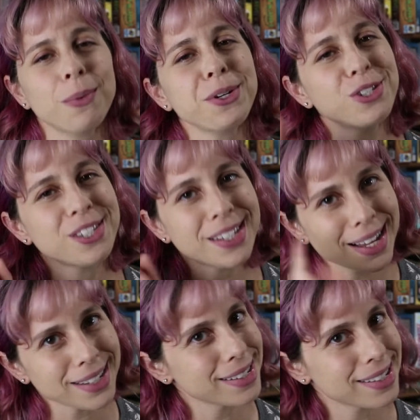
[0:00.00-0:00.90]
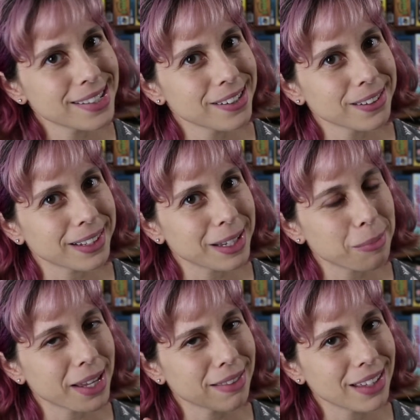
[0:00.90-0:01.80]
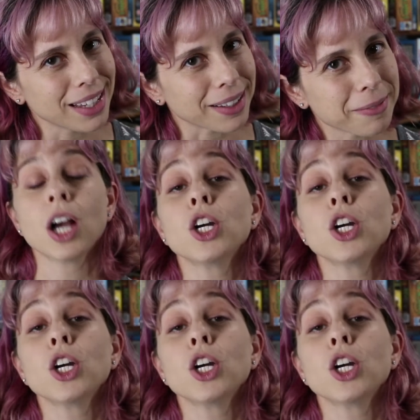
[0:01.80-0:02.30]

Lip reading: which is not necessarily a bad thing.